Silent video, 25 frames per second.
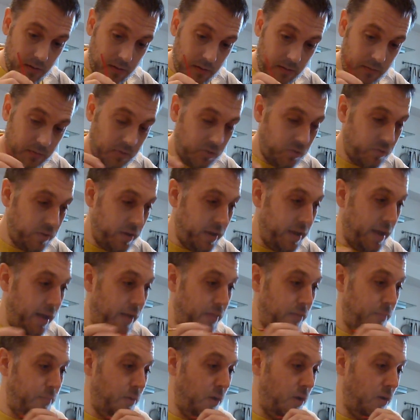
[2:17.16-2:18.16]
Straight
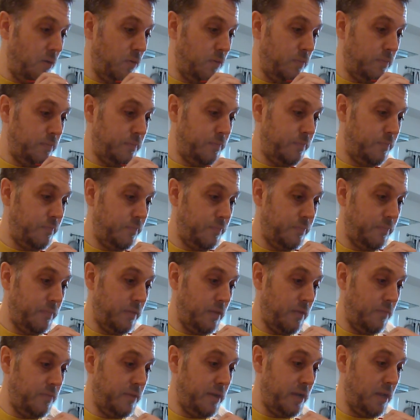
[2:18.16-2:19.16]
out the bottle.
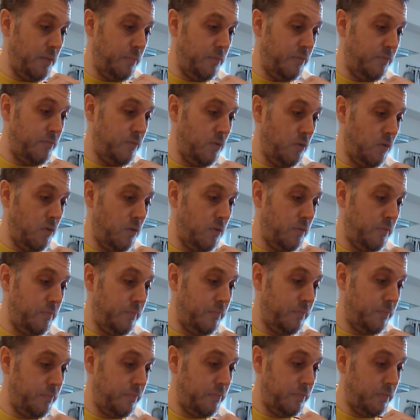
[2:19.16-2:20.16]
I've done it
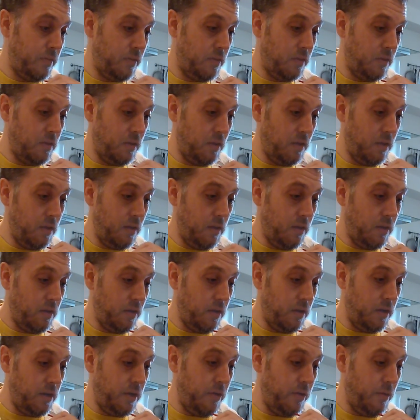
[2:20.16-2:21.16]
before.
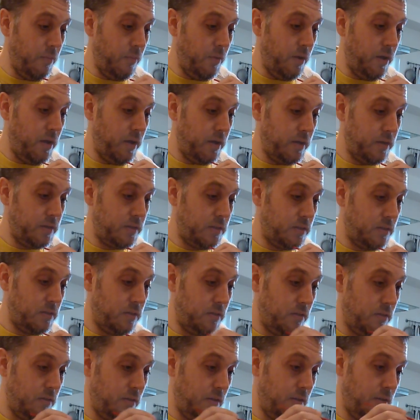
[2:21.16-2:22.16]
I know it works.
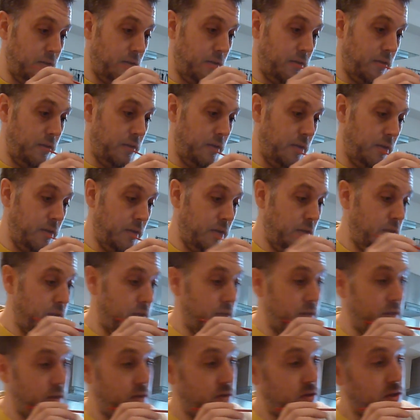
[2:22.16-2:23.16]

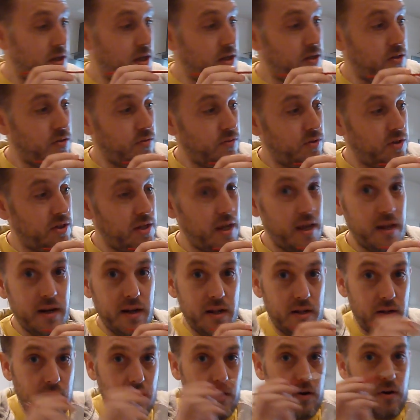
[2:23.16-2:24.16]
Can you see it's all sitting
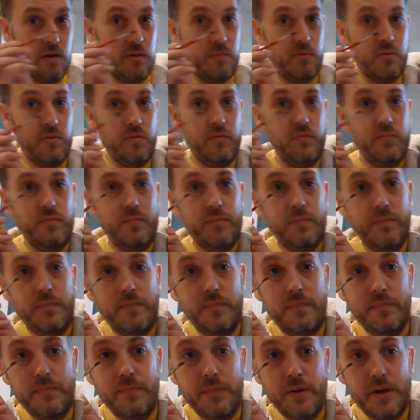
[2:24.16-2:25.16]
in the horrible
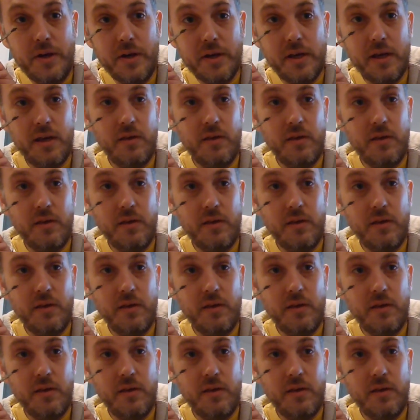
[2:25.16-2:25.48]
murky